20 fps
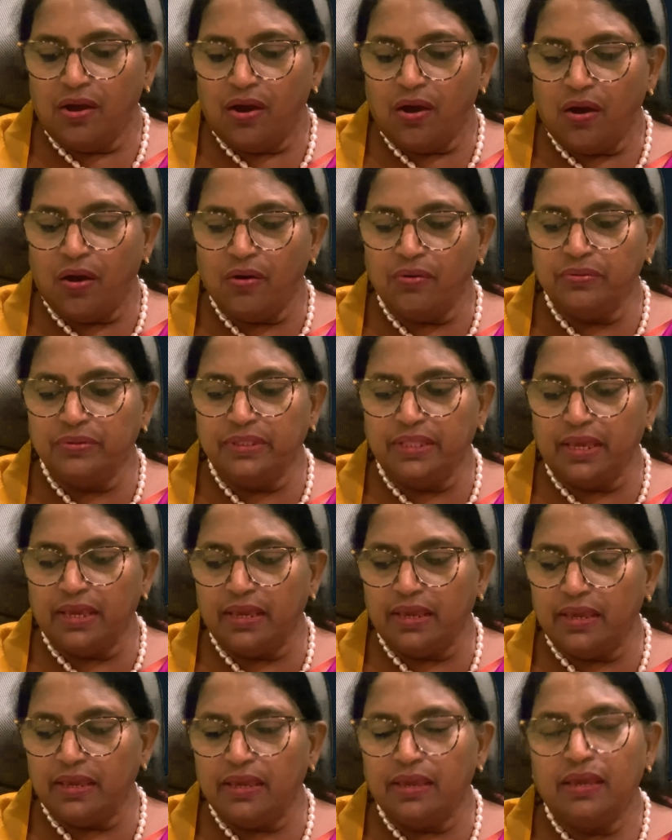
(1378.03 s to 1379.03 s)
how
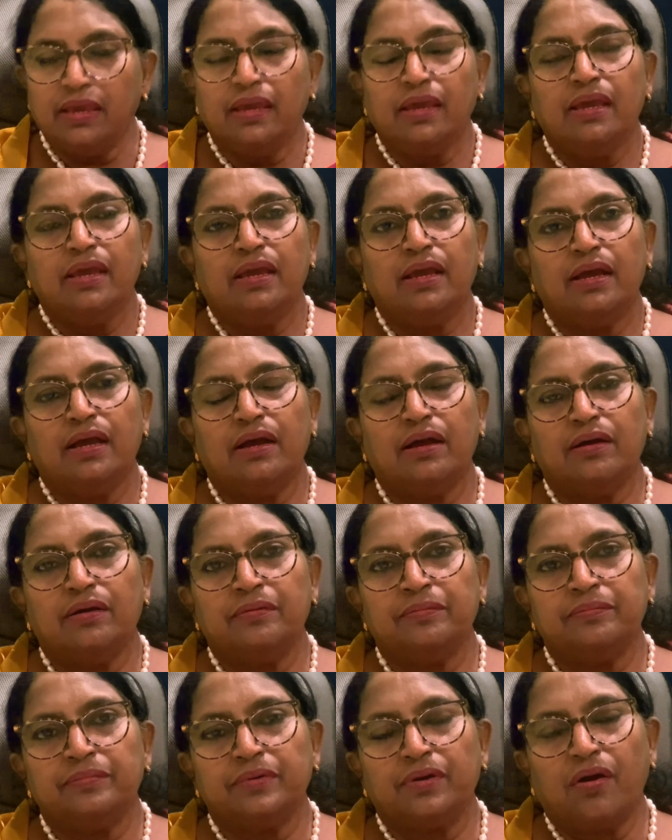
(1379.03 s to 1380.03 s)
they
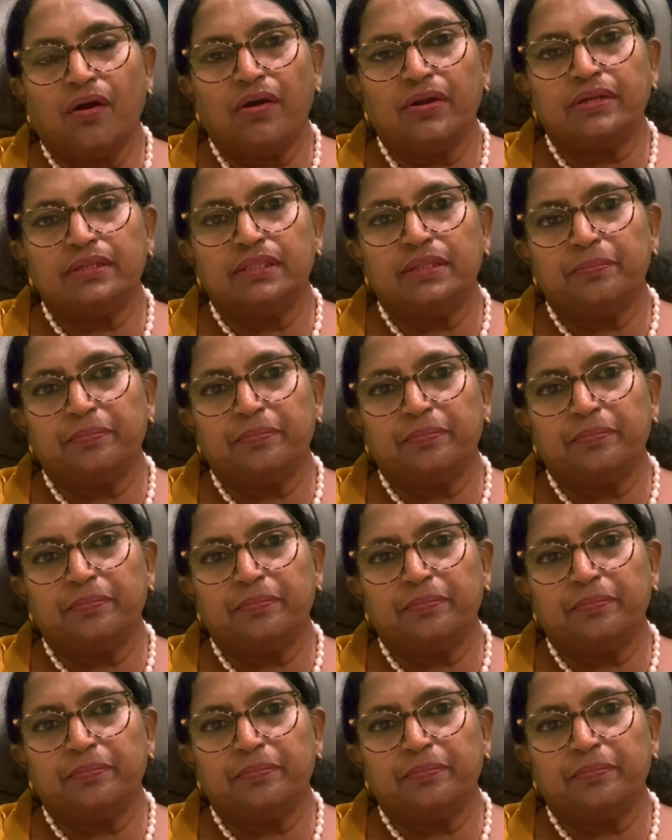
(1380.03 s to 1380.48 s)
got